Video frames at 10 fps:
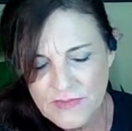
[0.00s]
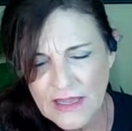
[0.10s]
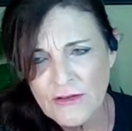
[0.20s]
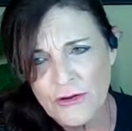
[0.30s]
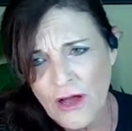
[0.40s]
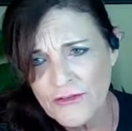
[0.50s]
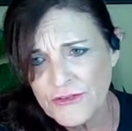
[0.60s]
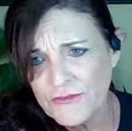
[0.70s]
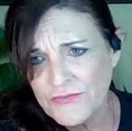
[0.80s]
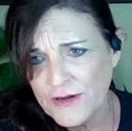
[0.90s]
And you're
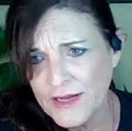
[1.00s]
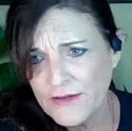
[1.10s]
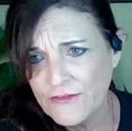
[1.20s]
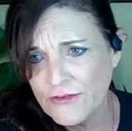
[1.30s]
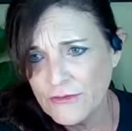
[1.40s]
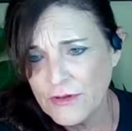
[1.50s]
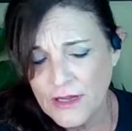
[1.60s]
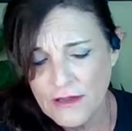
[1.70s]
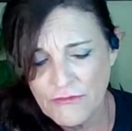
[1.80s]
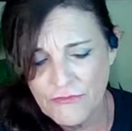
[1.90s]
also very intuitive.